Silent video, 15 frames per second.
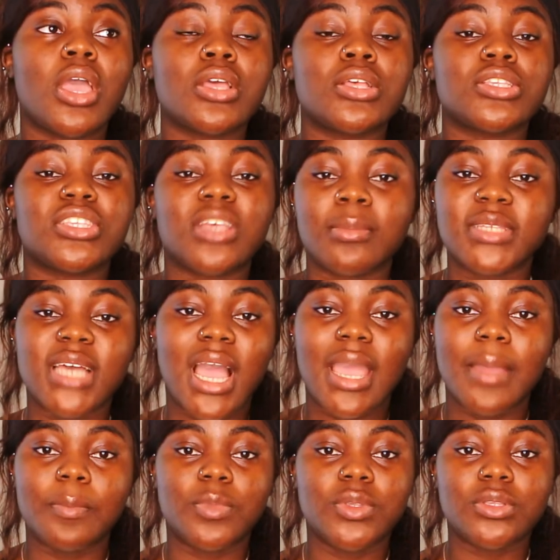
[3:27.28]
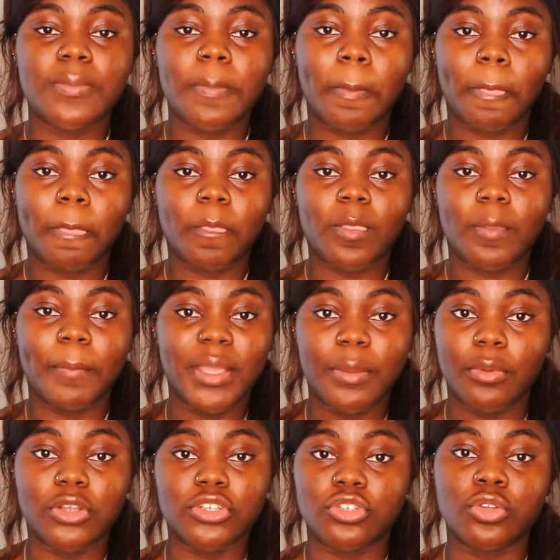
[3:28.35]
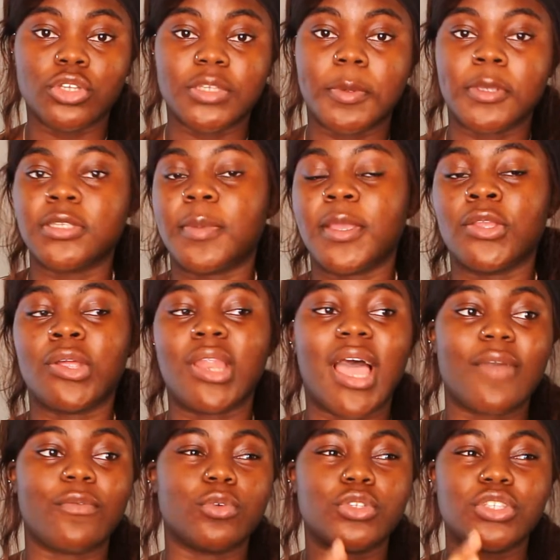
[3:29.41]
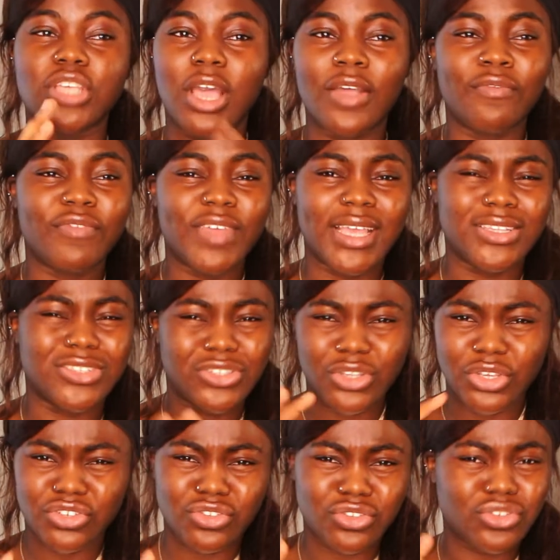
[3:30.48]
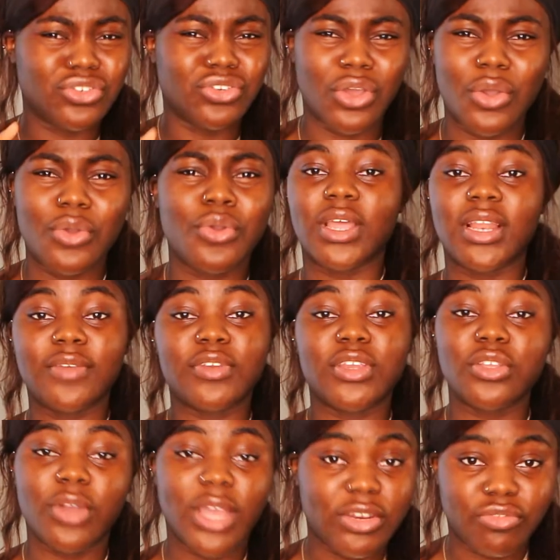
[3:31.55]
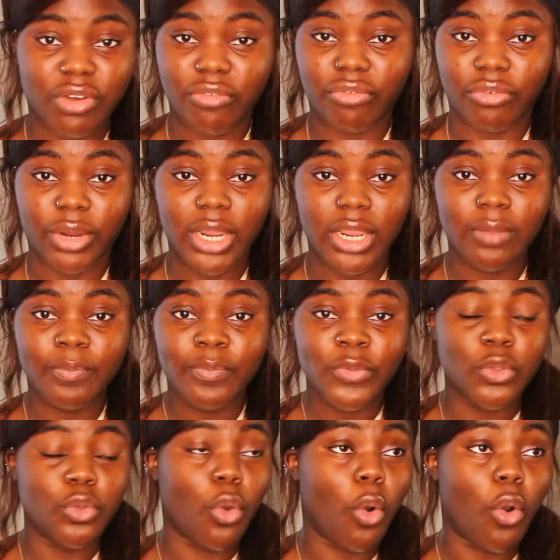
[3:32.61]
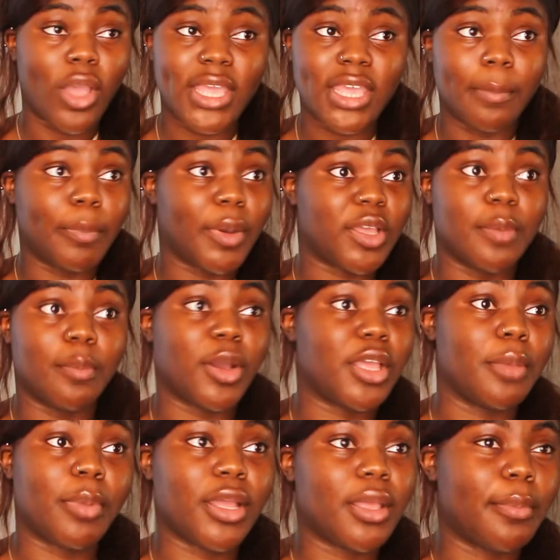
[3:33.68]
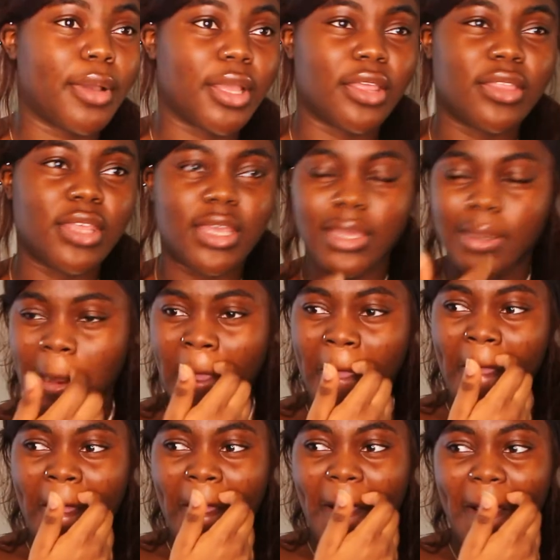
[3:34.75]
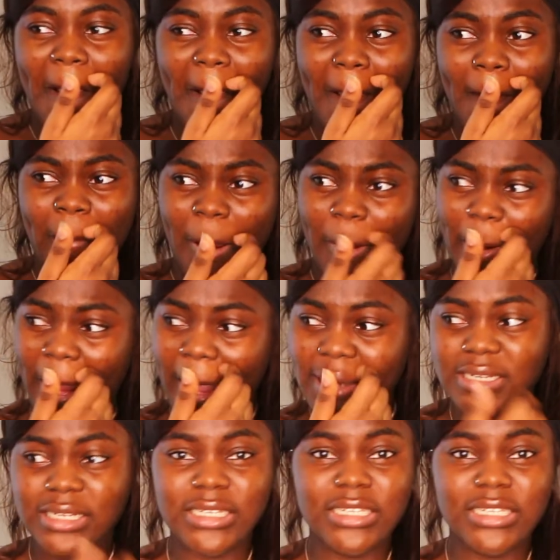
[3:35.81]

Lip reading: sometimes people are just not supposed to be in your life, or certain things just, you know, they're living in your head rent free. You're here bugging, thinking, am I right?